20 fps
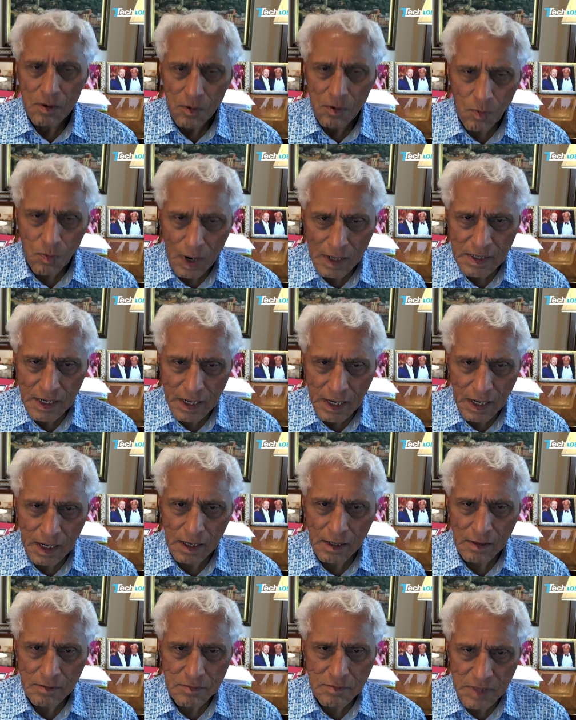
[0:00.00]
One day,
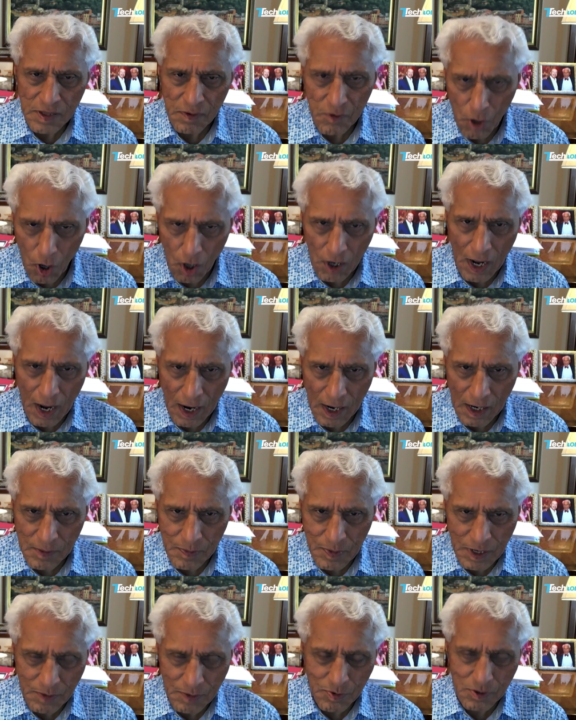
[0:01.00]
they would all hire
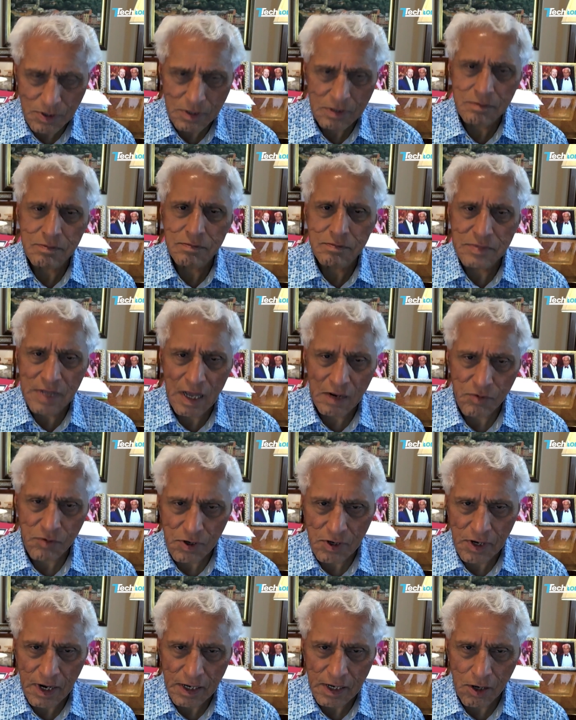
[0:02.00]
people that
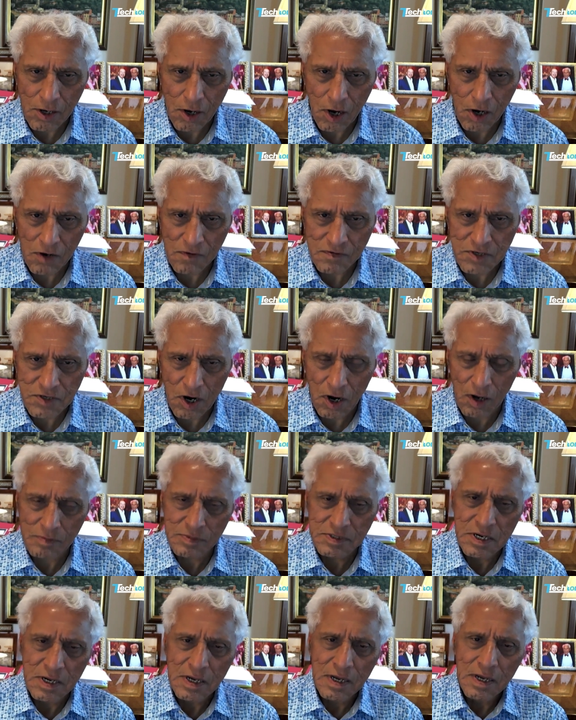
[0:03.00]
would create a lot of jobs.